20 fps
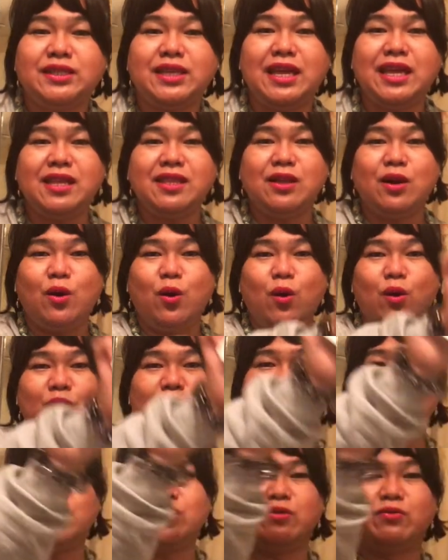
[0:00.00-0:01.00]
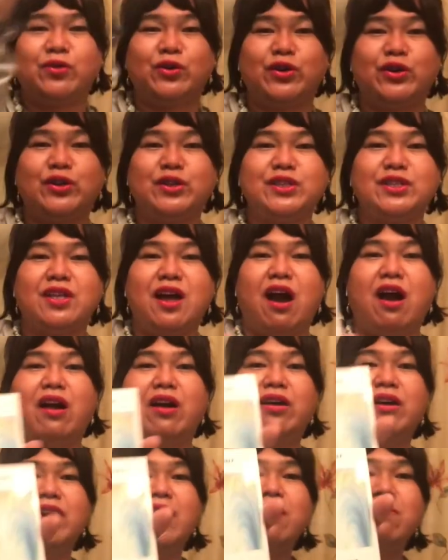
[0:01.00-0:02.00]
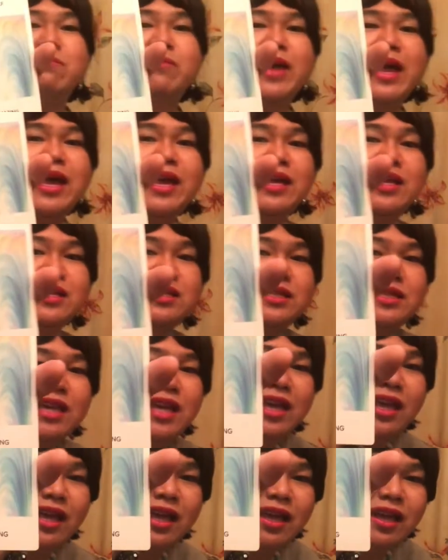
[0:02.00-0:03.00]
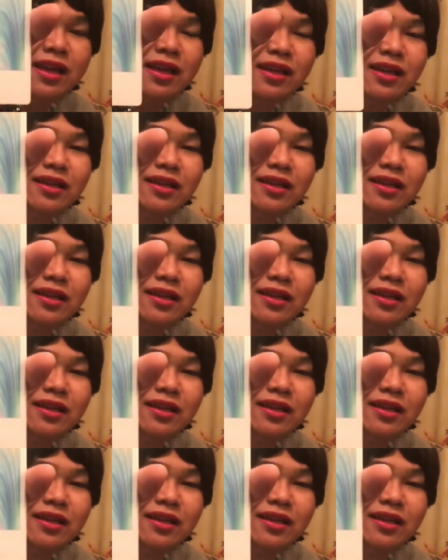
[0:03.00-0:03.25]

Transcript: in the whole universe are amazing.